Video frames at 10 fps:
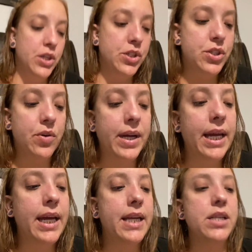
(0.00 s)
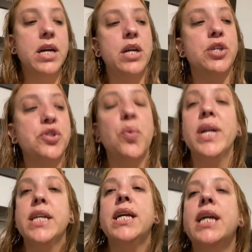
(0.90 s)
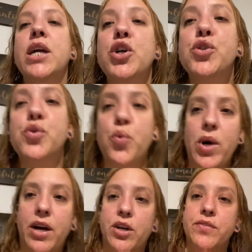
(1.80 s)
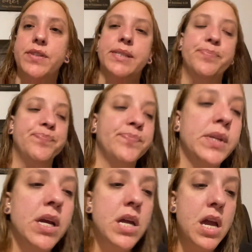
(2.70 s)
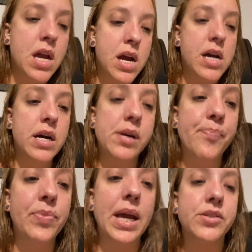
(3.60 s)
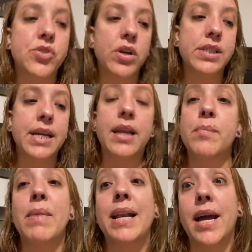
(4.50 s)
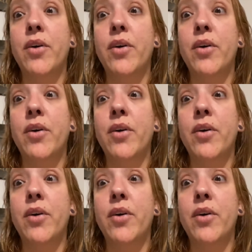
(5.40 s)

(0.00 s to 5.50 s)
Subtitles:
So in 2012, I started dating my now